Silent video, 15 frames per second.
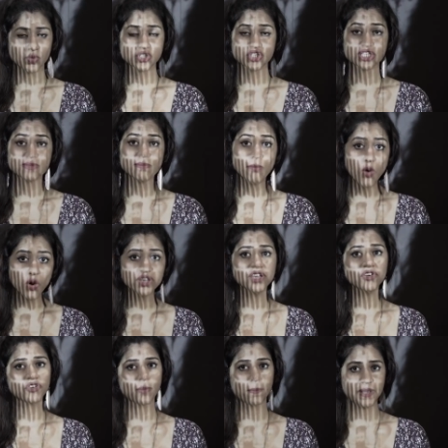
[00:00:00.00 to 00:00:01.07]
which is more
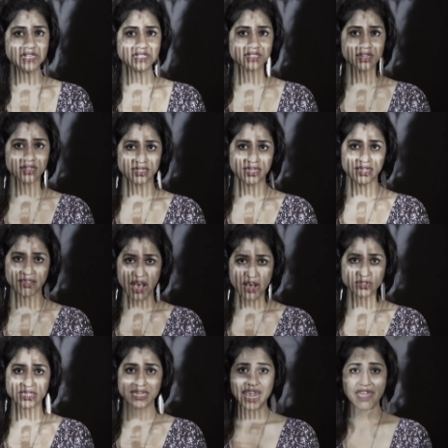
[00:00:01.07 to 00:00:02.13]
than rupees
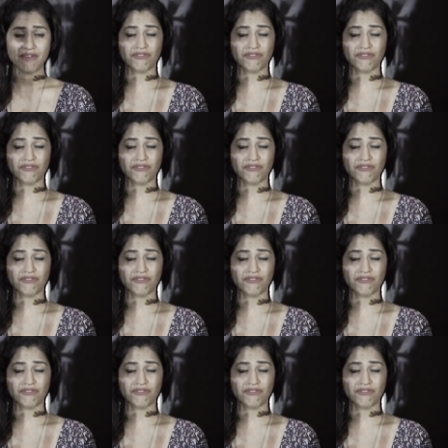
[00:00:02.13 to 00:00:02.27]
30,000